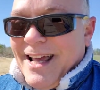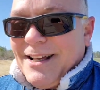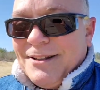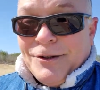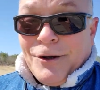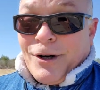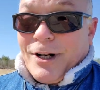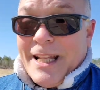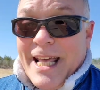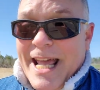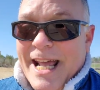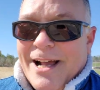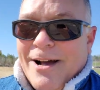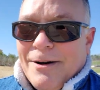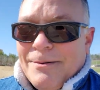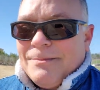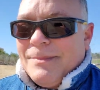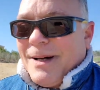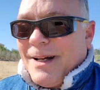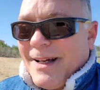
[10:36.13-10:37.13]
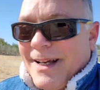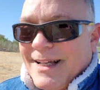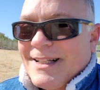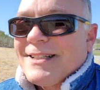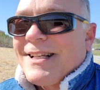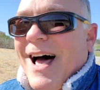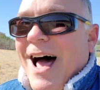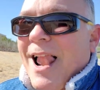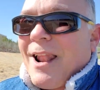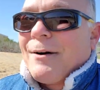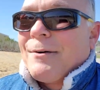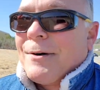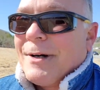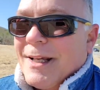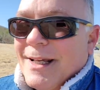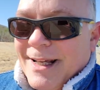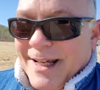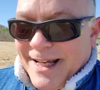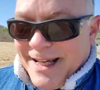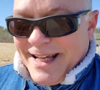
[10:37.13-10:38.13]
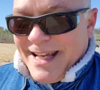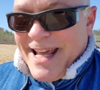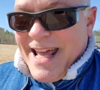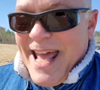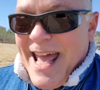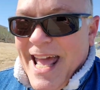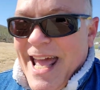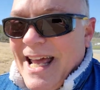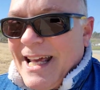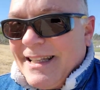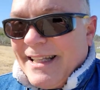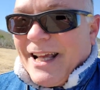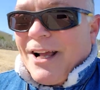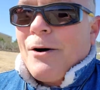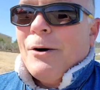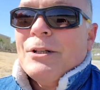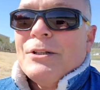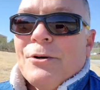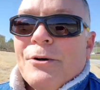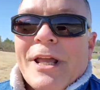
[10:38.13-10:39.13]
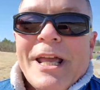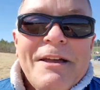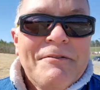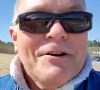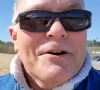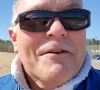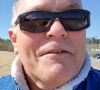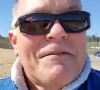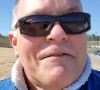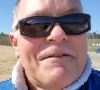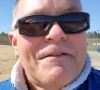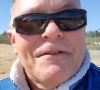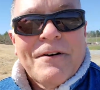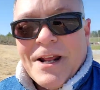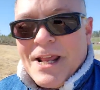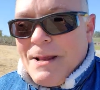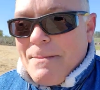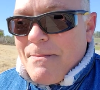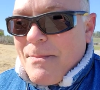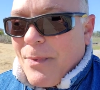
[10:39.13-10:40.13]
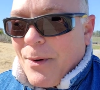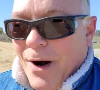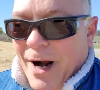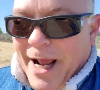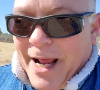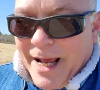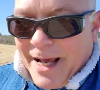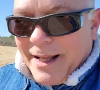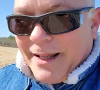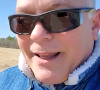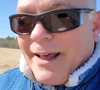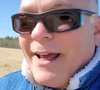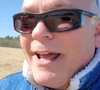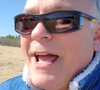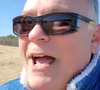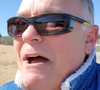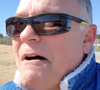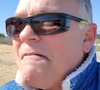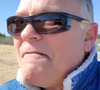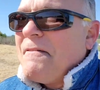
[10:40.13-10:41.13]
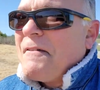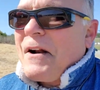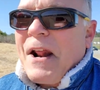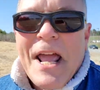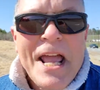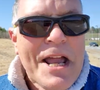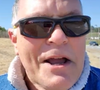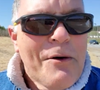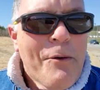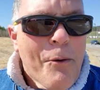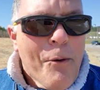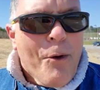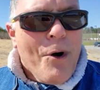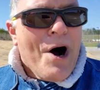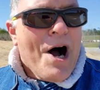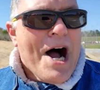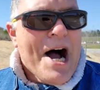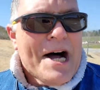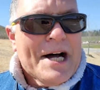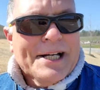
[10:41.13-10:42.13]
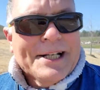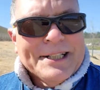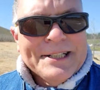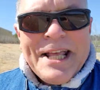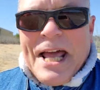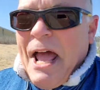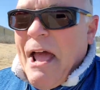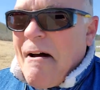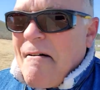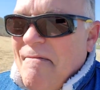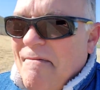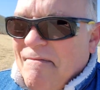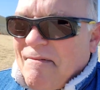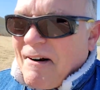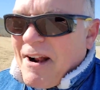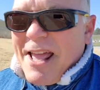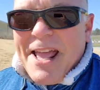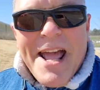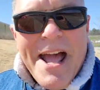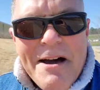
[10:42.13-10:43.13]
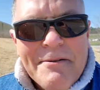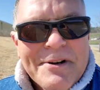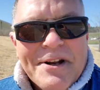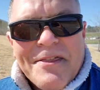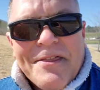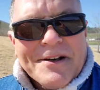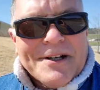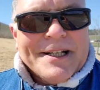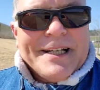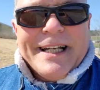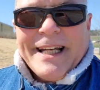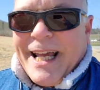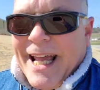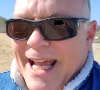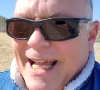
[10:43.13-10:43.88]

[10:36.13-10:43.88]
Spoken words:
Not an income, a salary. They're going to give you free bread, free wine, free everything.